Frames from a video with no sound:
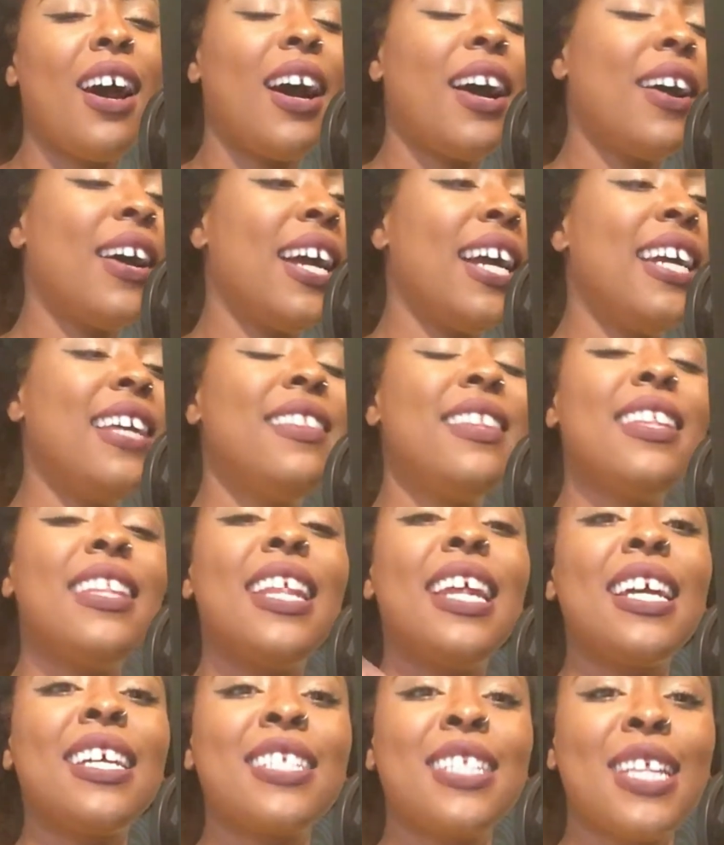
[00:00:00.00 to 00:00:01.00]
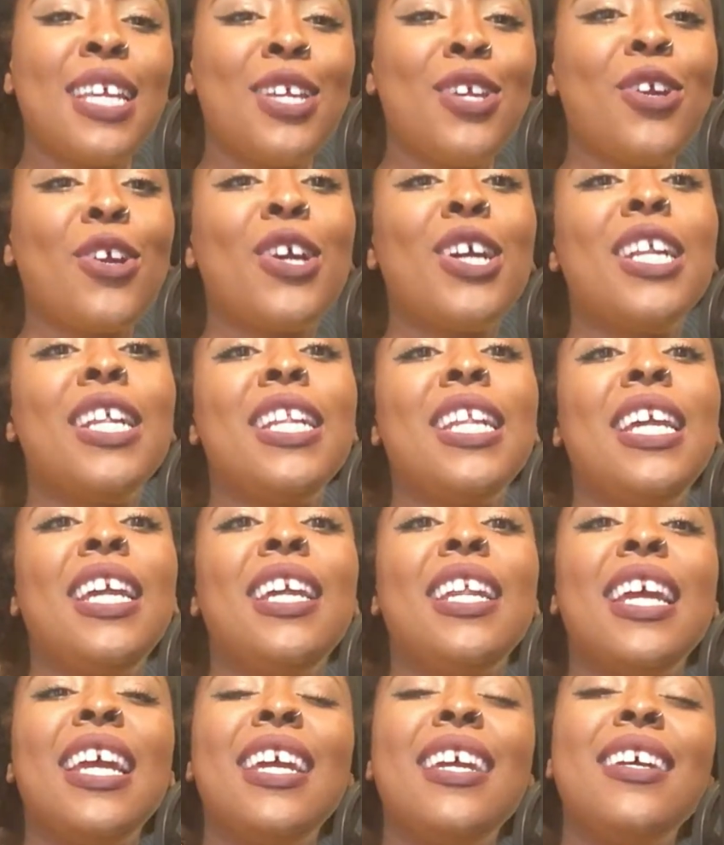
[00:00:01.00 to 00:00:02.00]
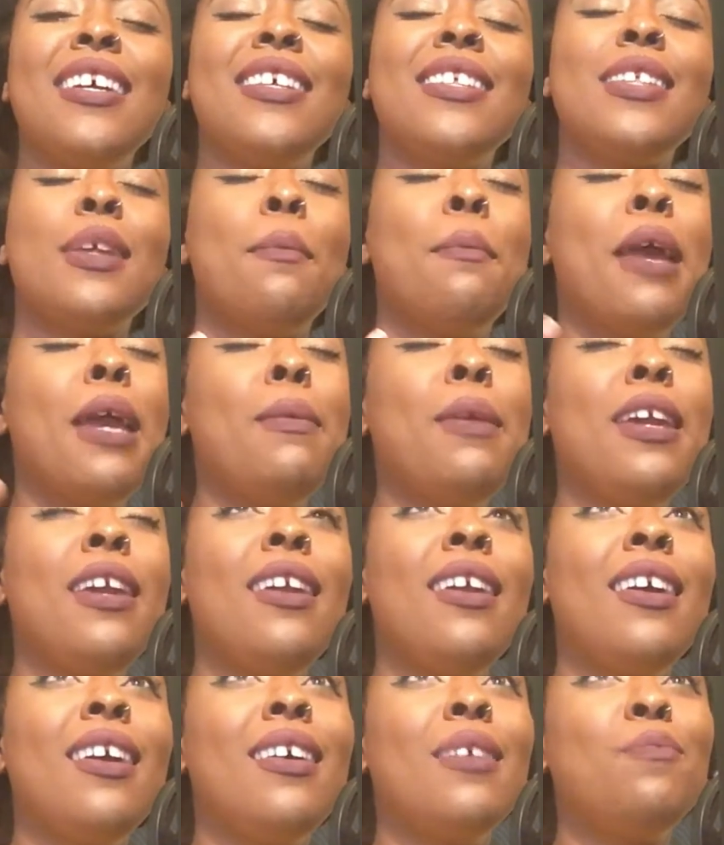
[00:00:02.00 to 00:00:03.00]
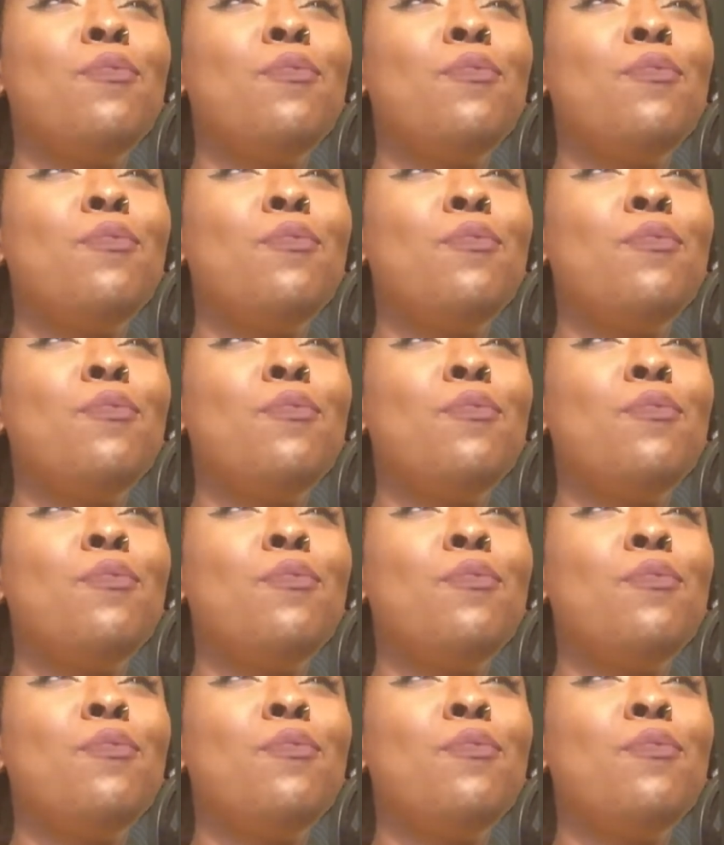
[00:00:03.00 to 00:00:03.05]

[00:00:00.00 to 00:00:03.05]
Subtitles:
All right, and then the next thing you're going to need is maybe,